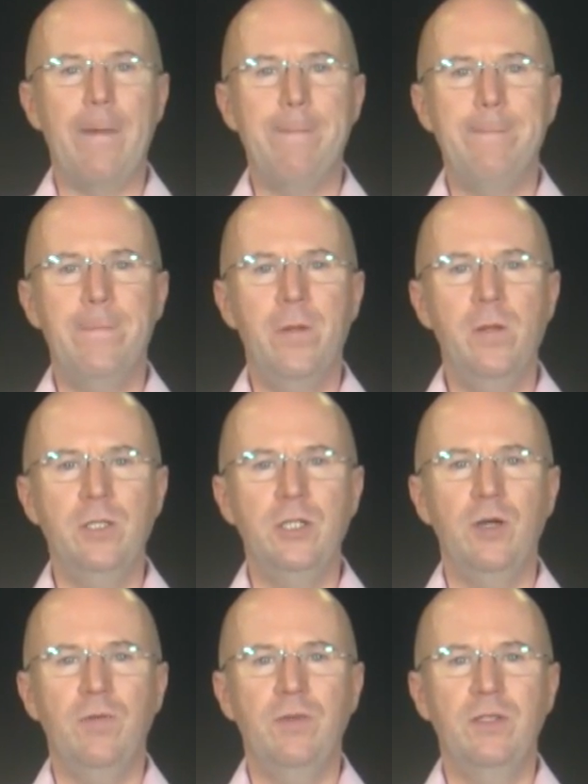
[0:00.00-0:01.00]
and push it
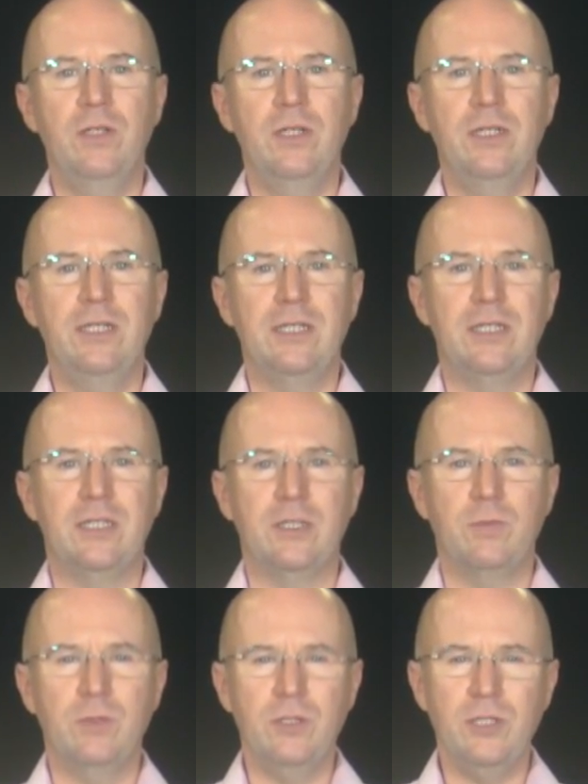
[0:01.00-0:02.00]
off into the distance.
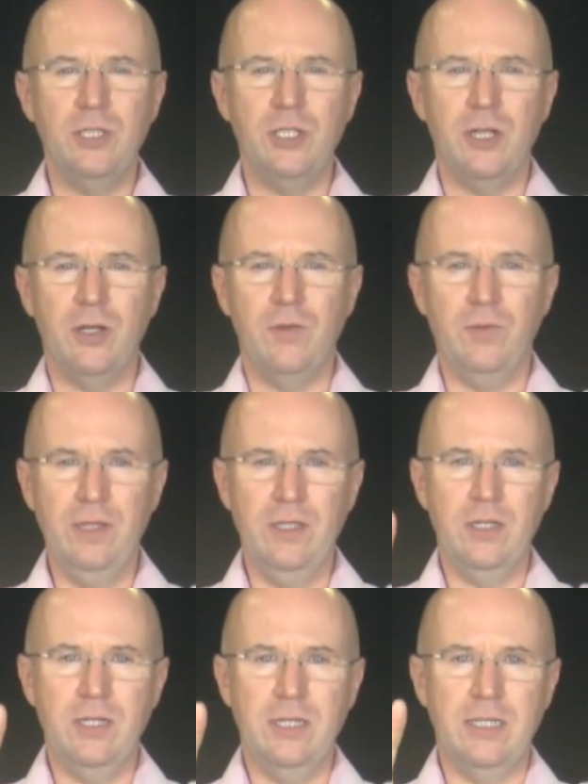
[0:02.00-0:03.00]
Push it off
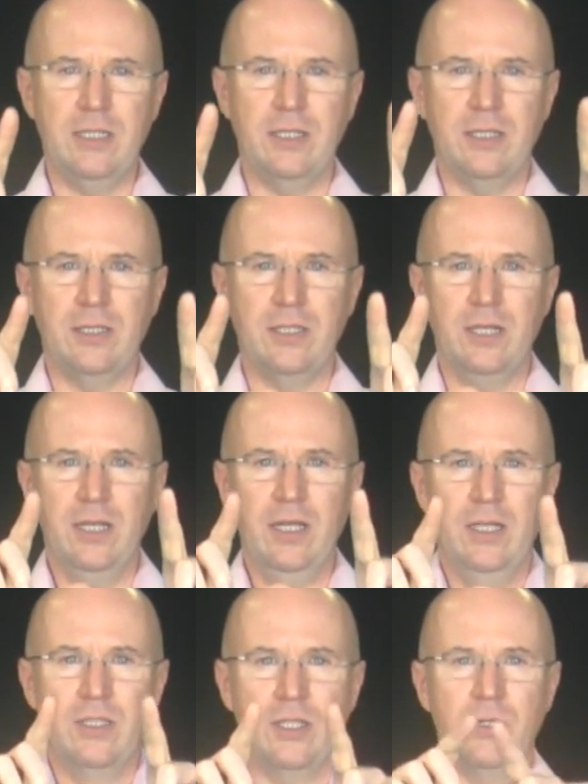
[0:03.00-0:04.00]
into the distance
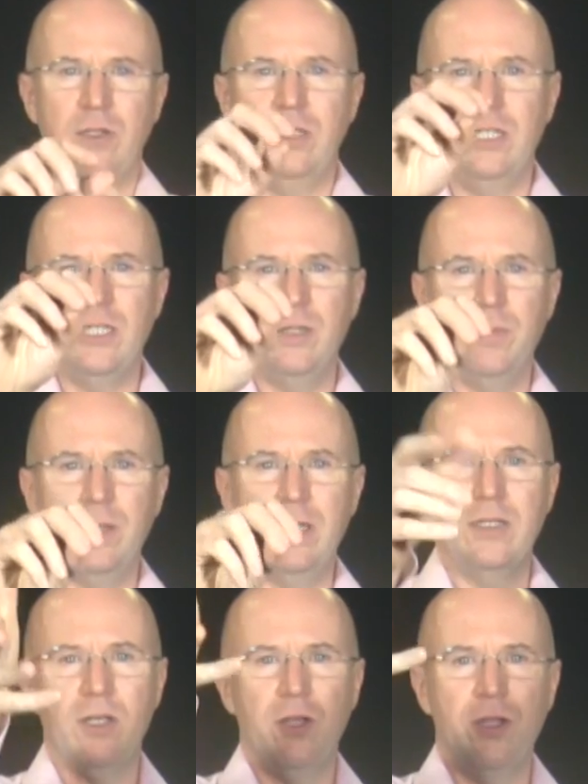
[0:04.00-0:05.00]
so it
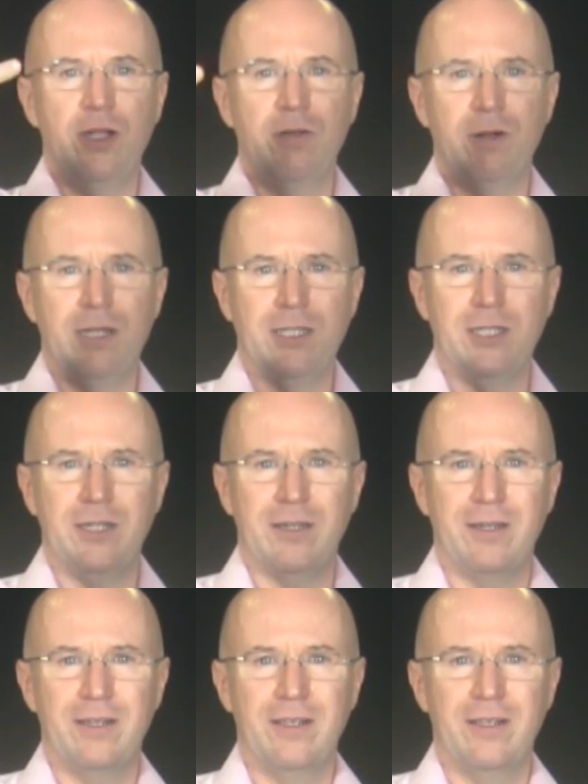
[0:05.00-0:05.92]
disappears on the horizon.